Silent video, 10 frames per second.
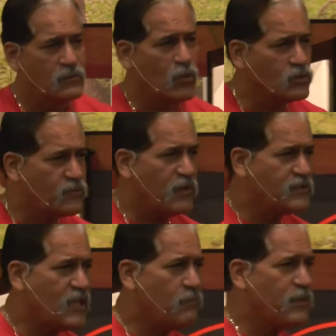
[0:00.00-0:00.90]
Those very
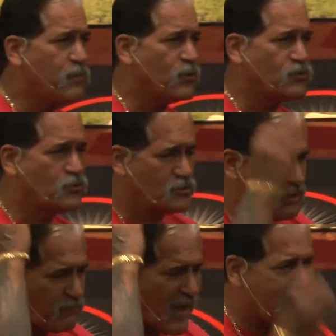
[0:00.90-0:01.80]
same people
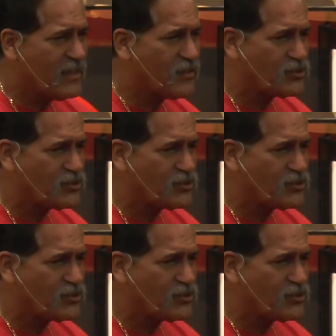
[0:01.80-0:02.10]
divided the